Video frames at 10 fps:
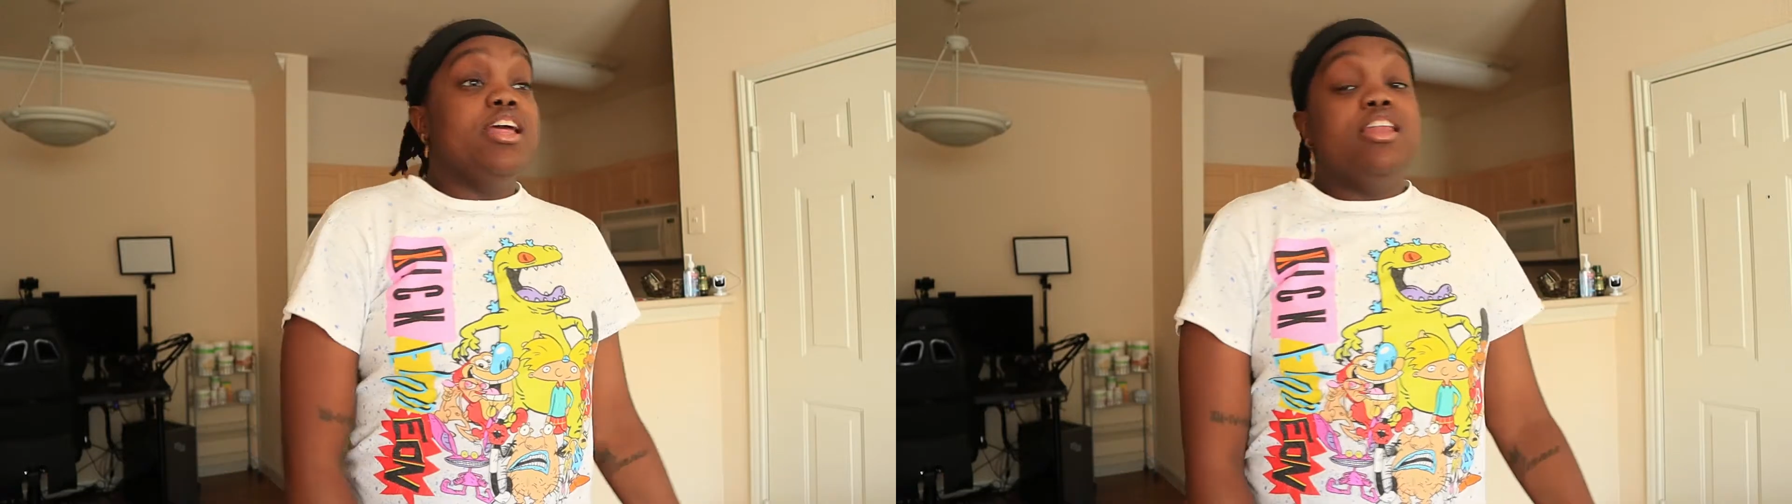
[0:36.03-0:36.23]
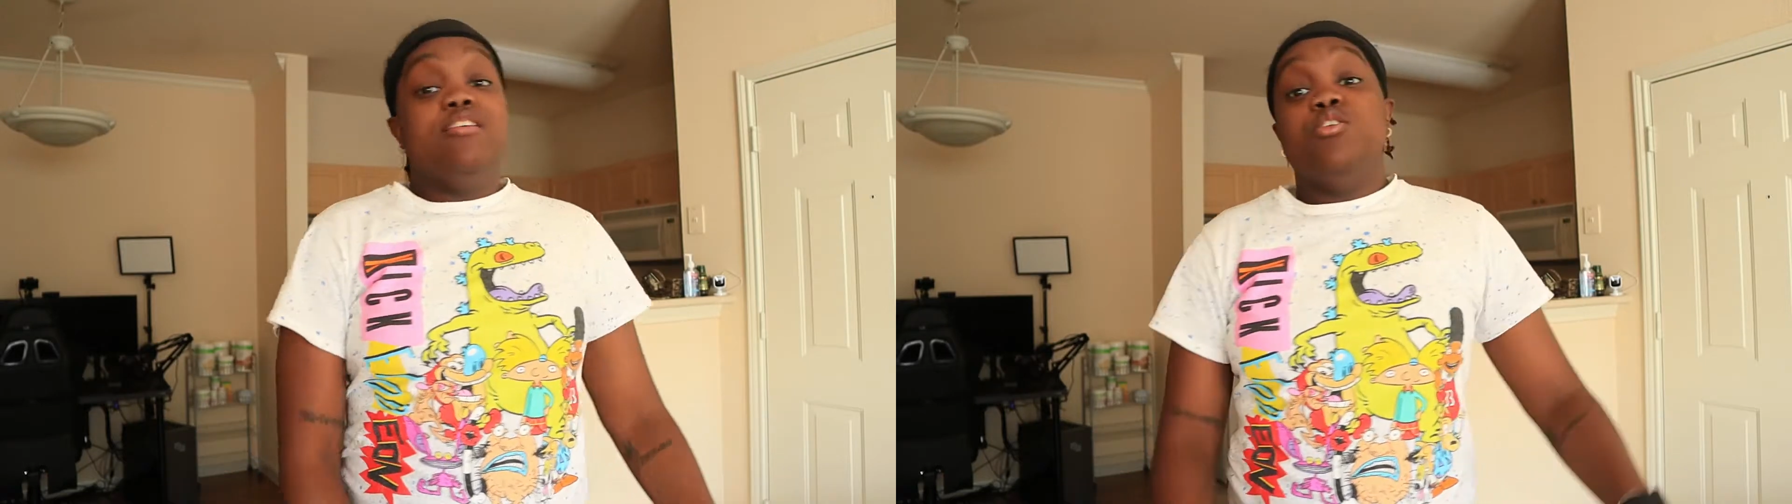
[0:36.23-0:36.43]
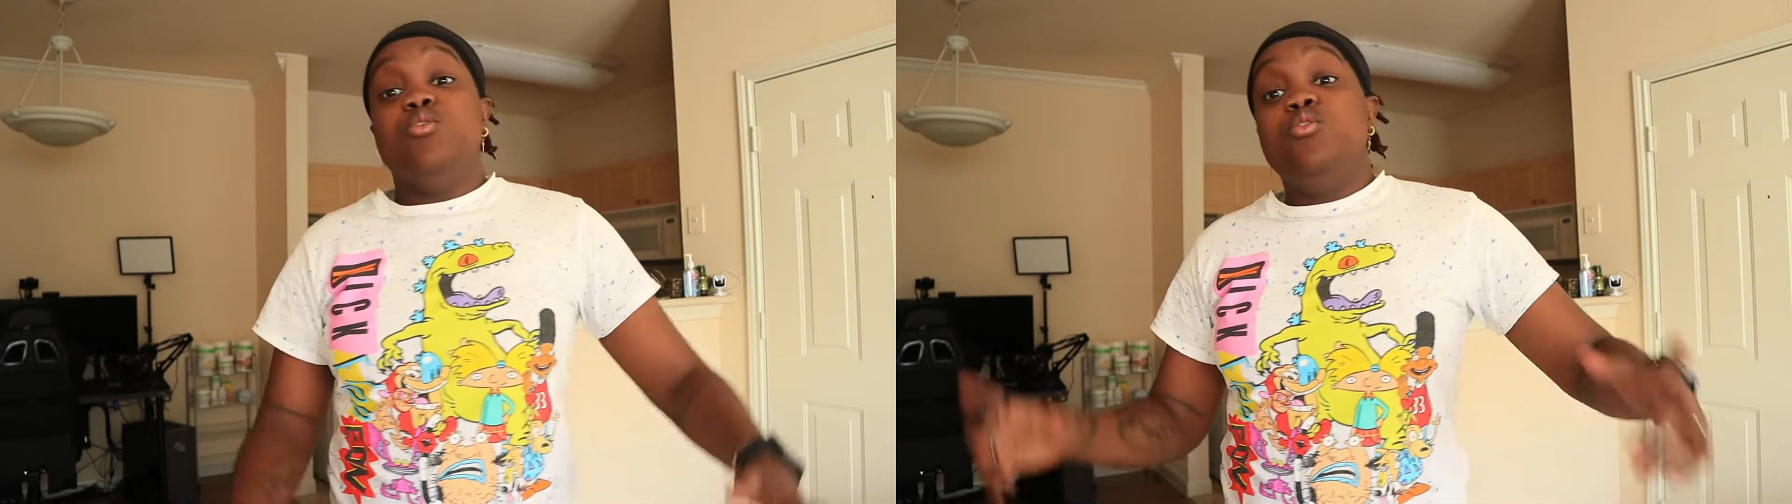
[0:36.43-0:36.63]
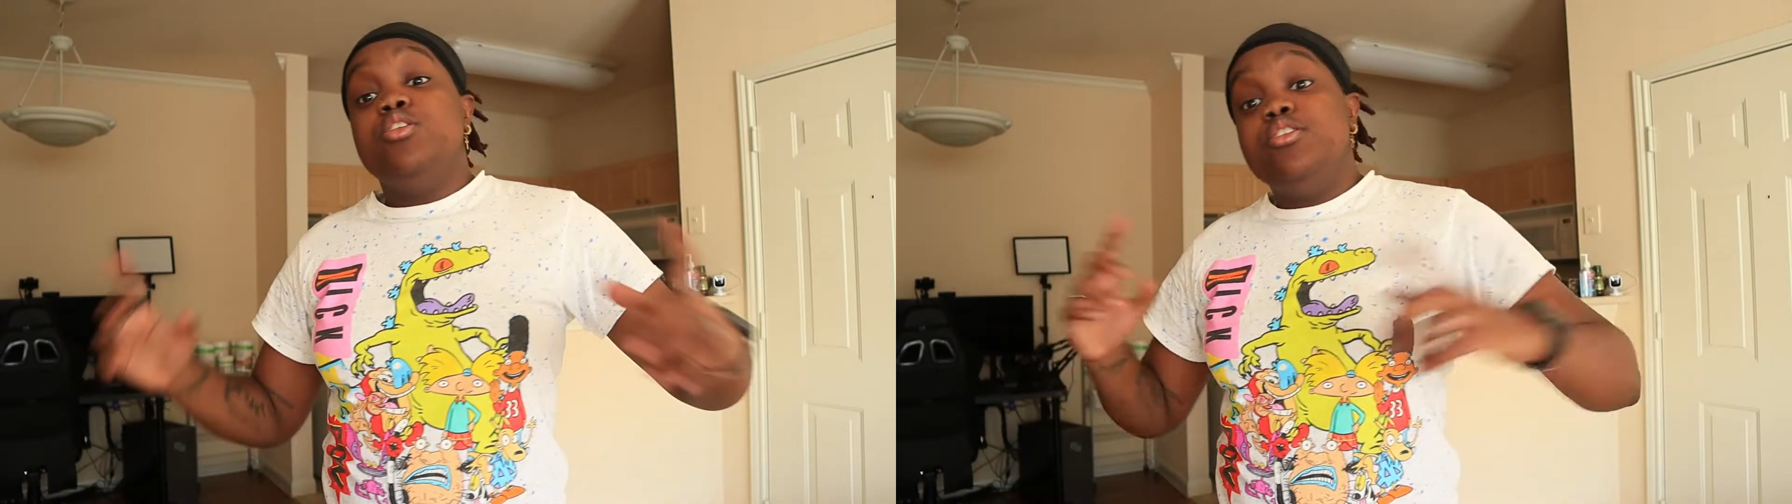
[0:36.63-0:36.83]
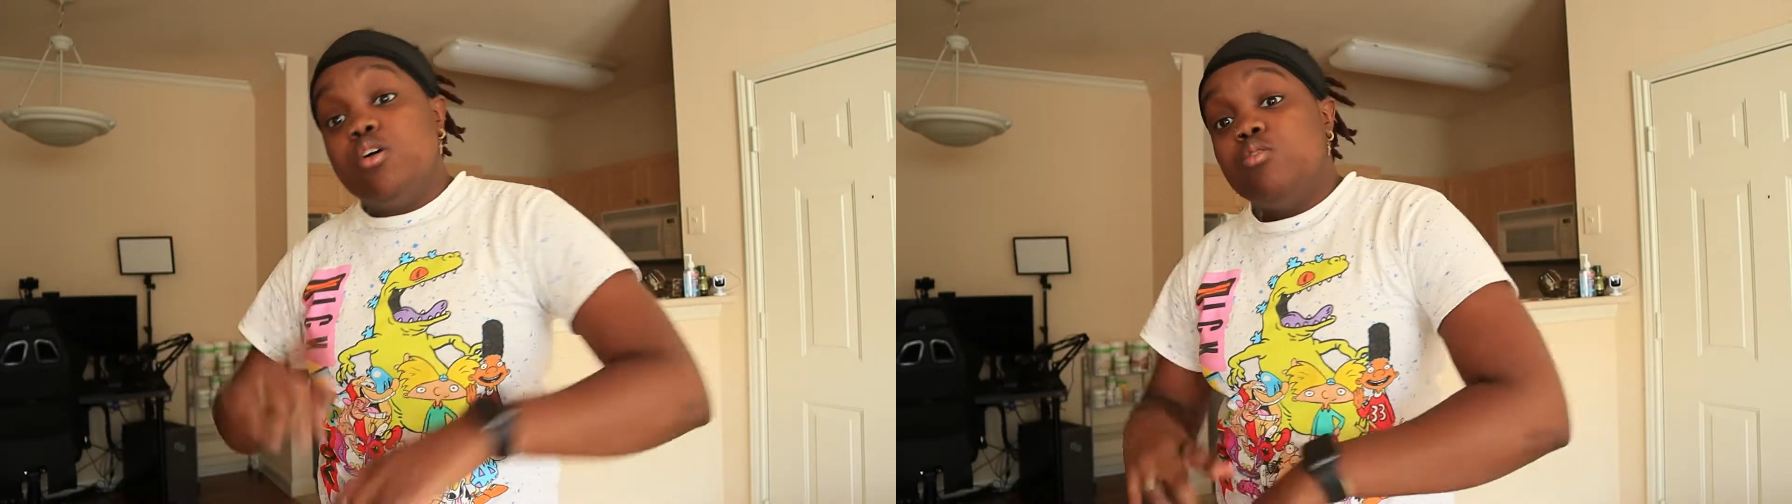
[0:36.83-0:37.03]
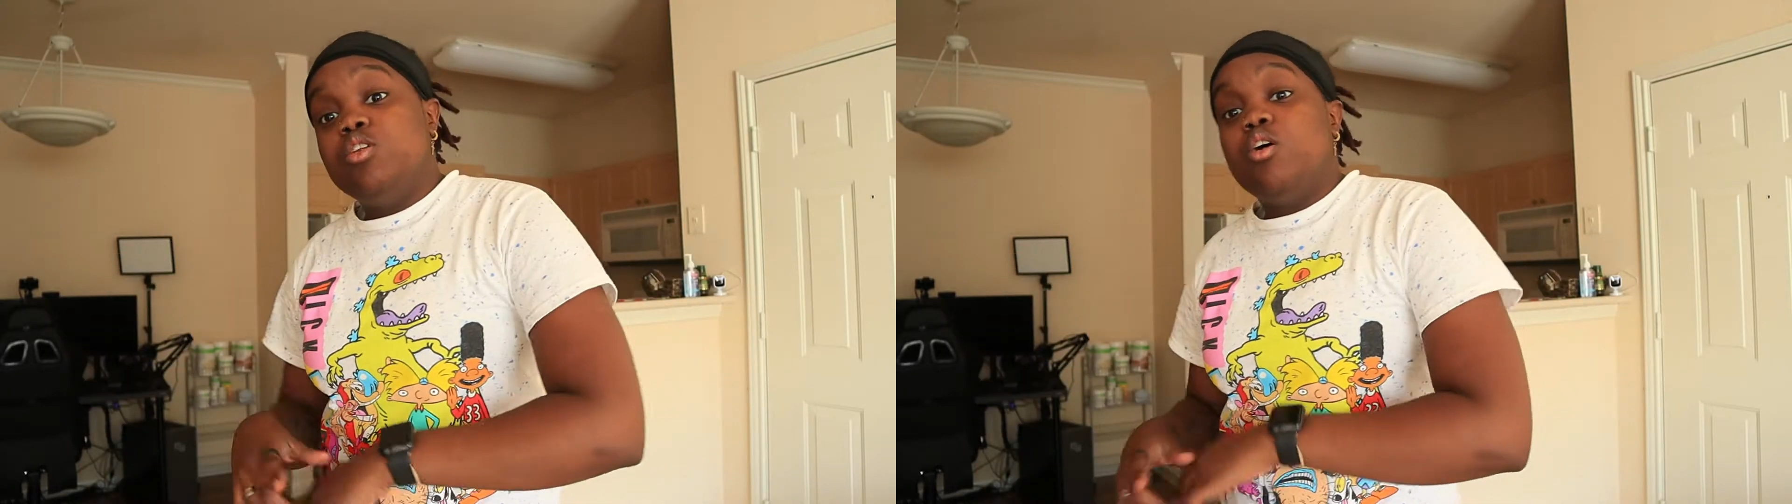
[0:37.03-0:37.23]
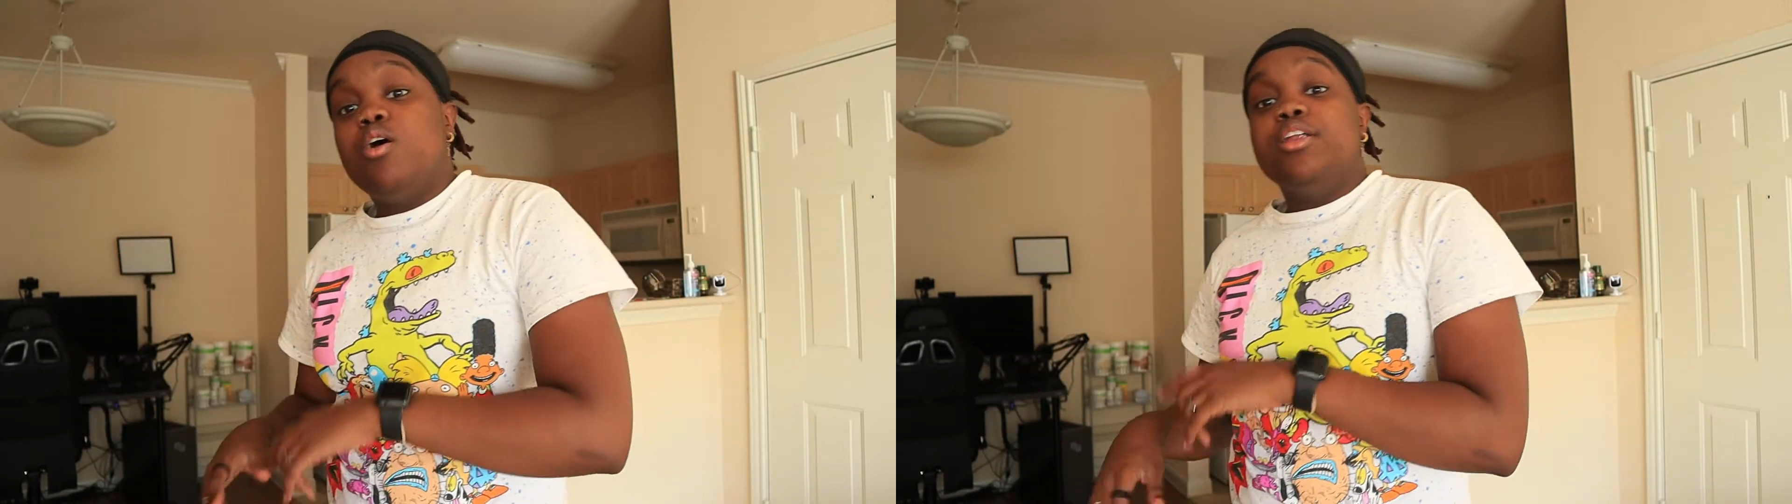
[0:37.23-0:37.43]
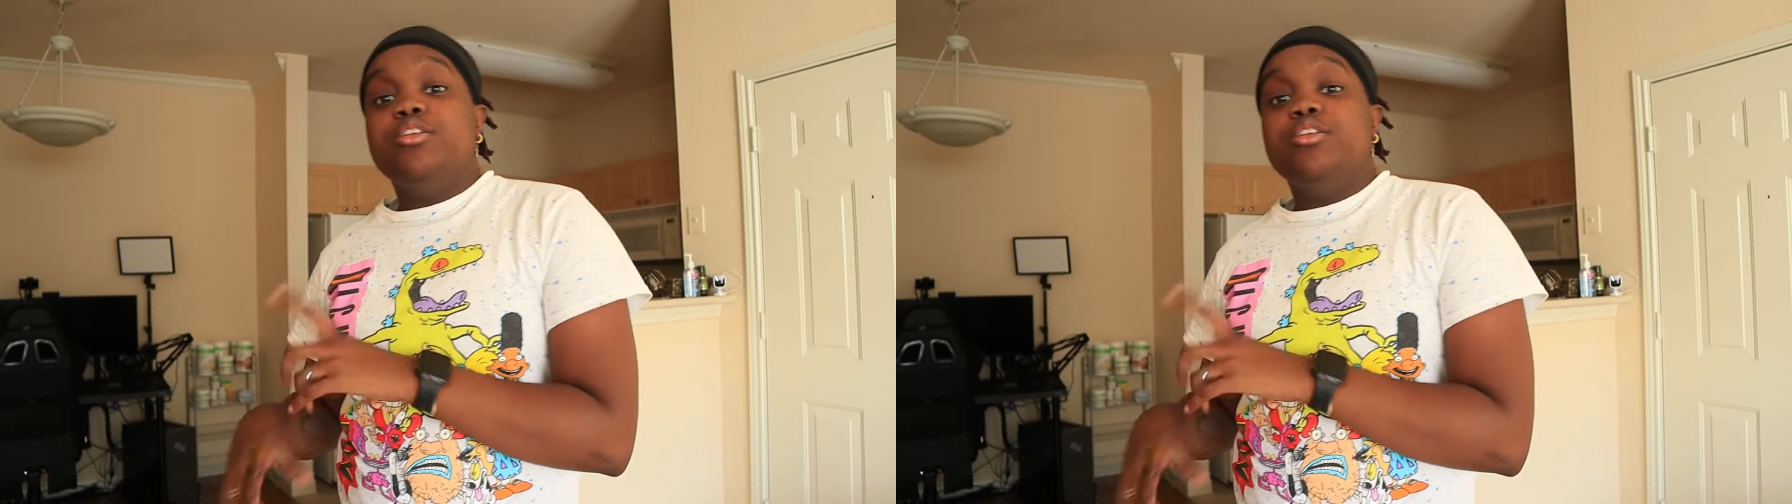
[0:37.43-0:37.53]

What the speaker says: And if you don't know, I